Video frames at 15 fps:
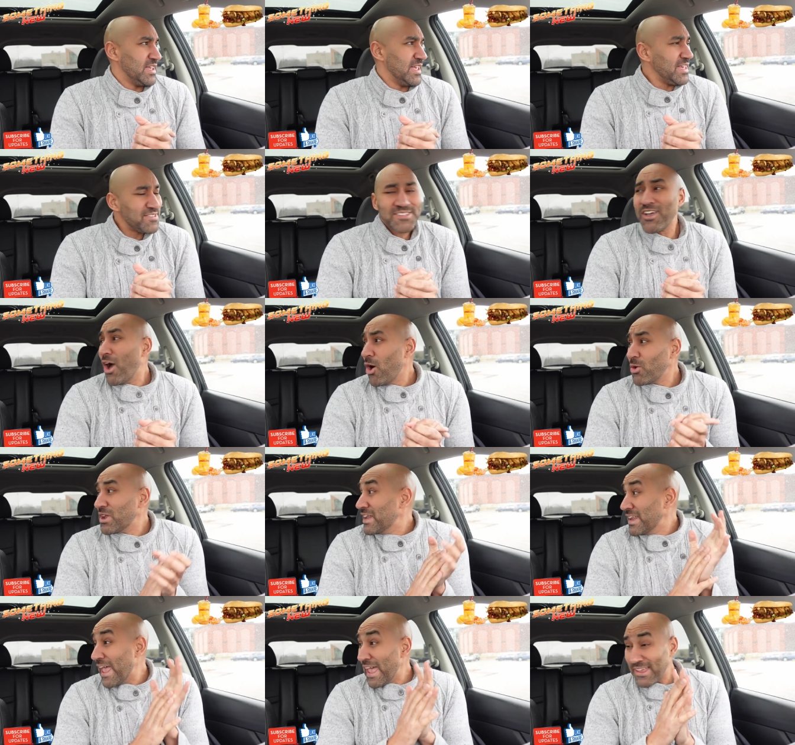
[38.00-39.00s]
It's cold
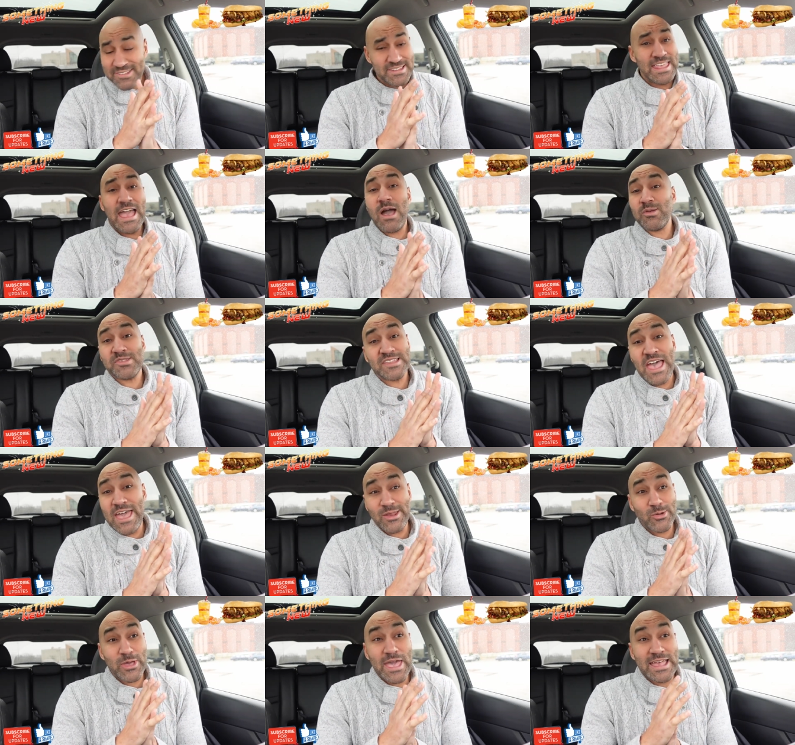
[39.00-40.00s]
and nasty
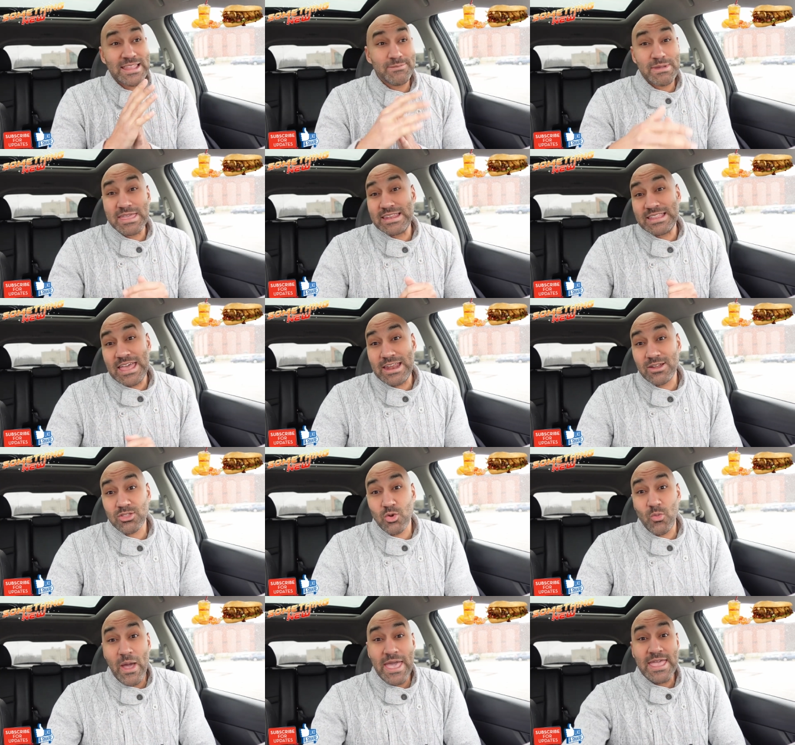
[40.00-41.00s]
outside, okay? Let me get that
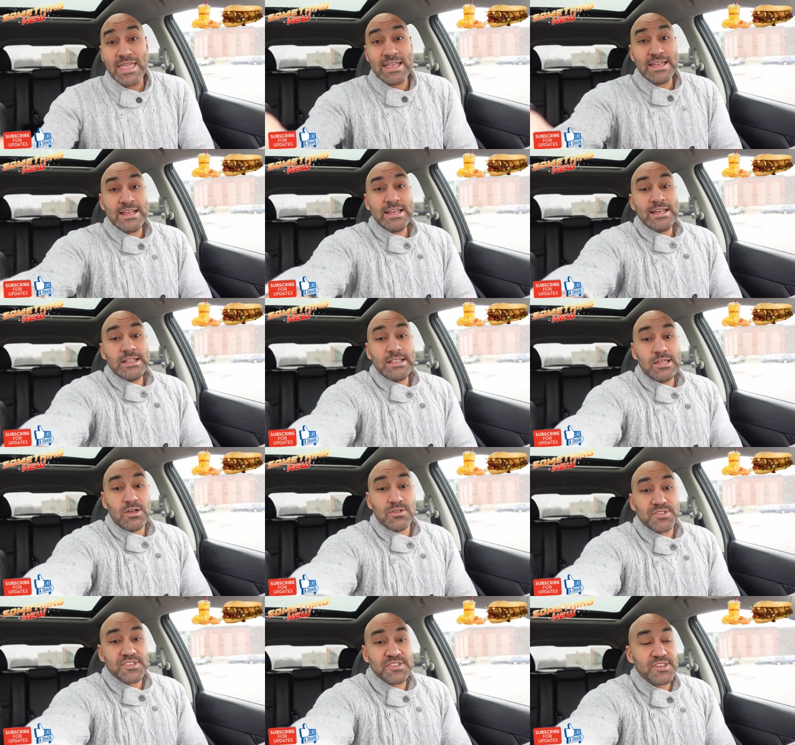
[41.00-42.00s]
out the way.
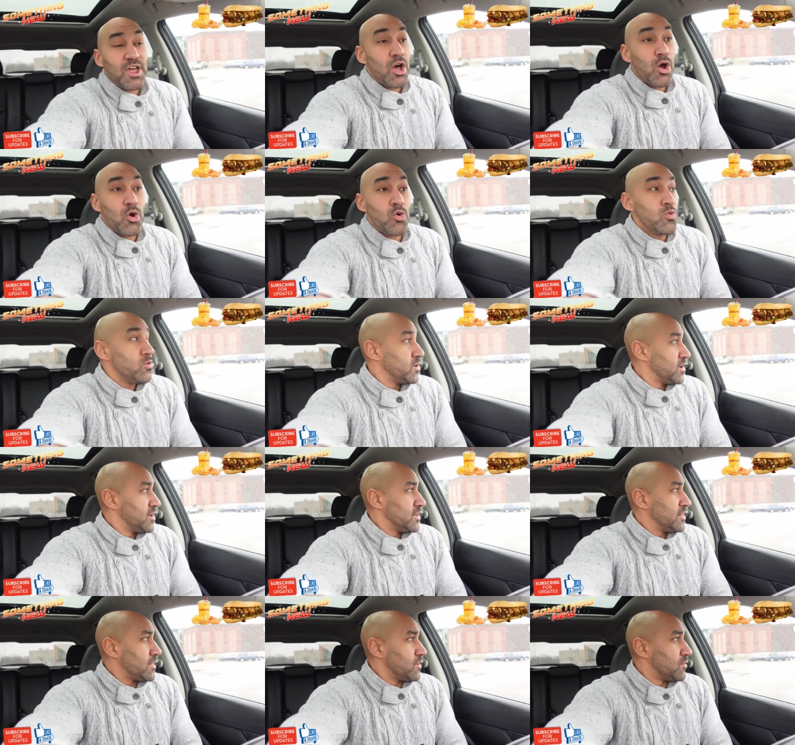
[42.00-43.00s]
Little snow,
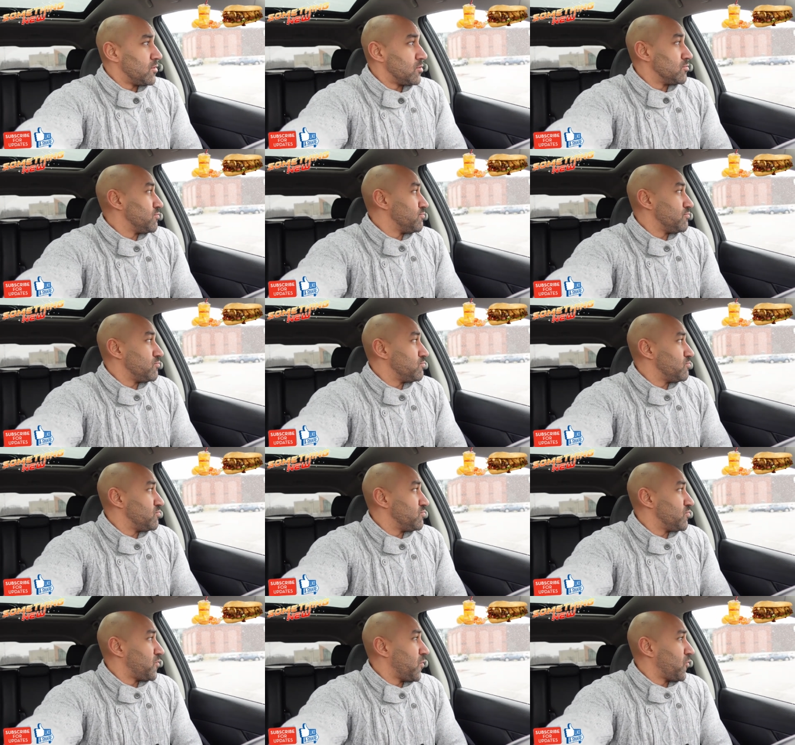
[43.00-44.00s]
little
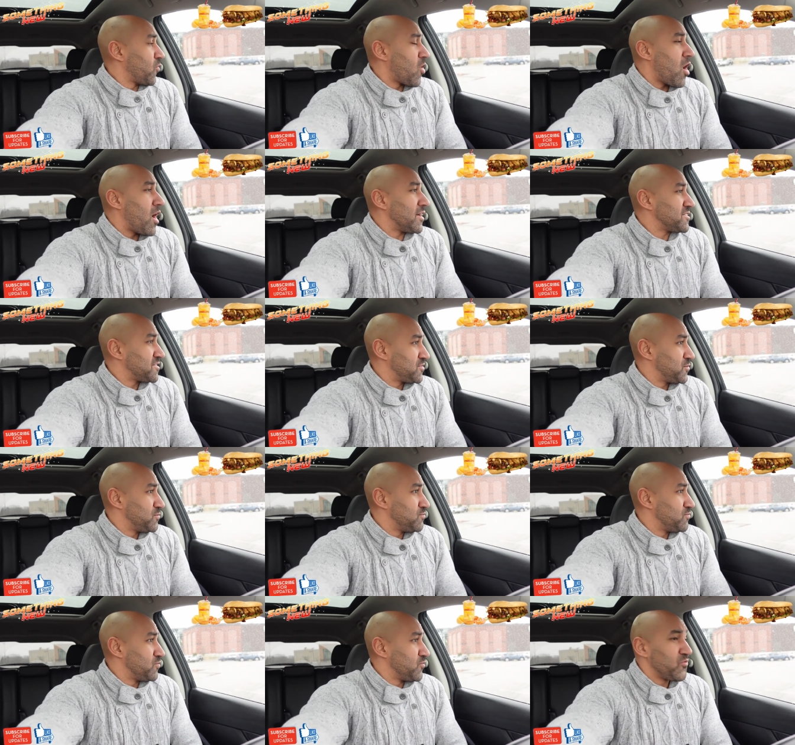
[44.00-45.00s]
frost,
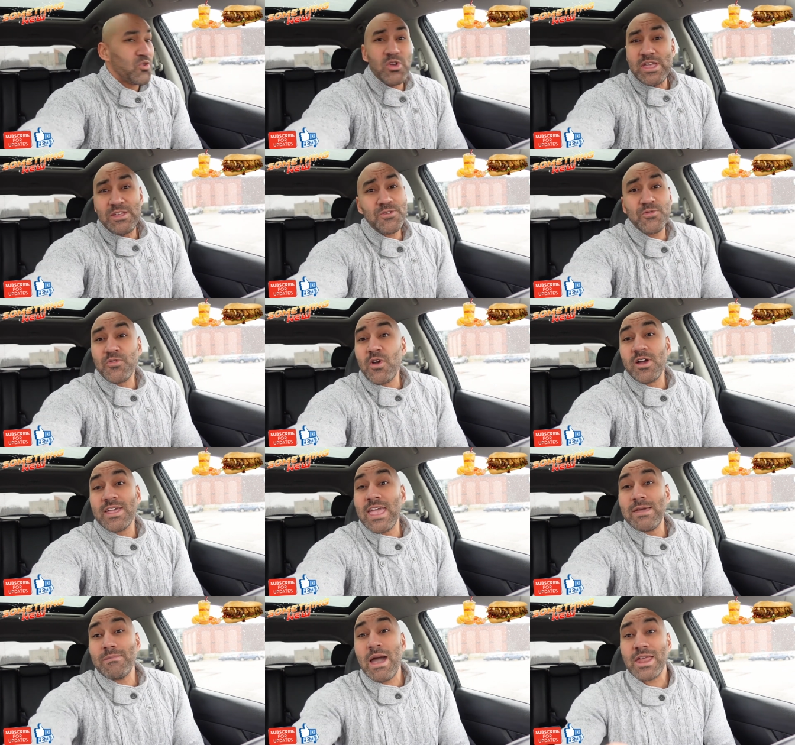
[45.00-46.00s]
freeze front
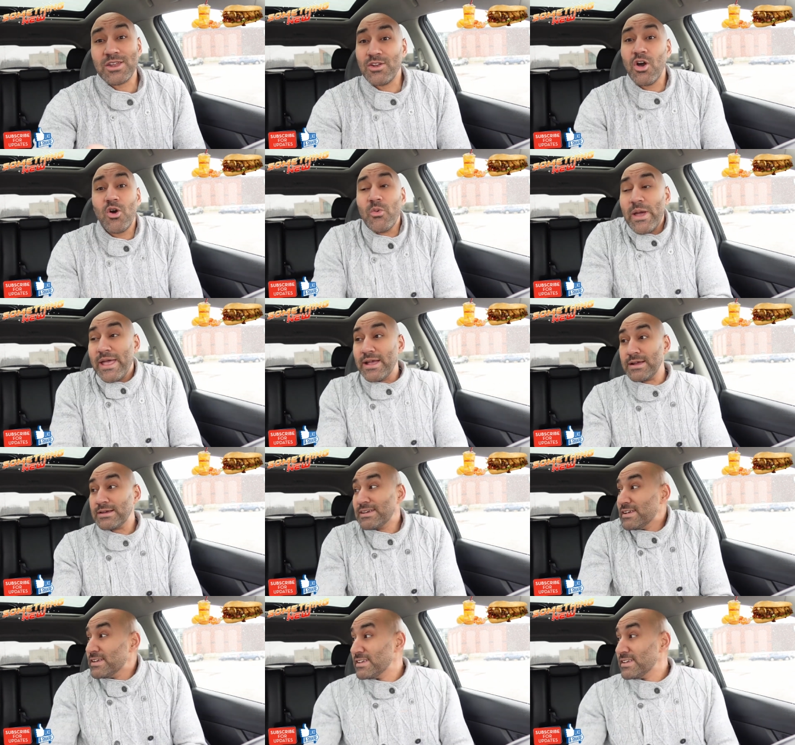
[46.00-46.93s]
came out of nowhere.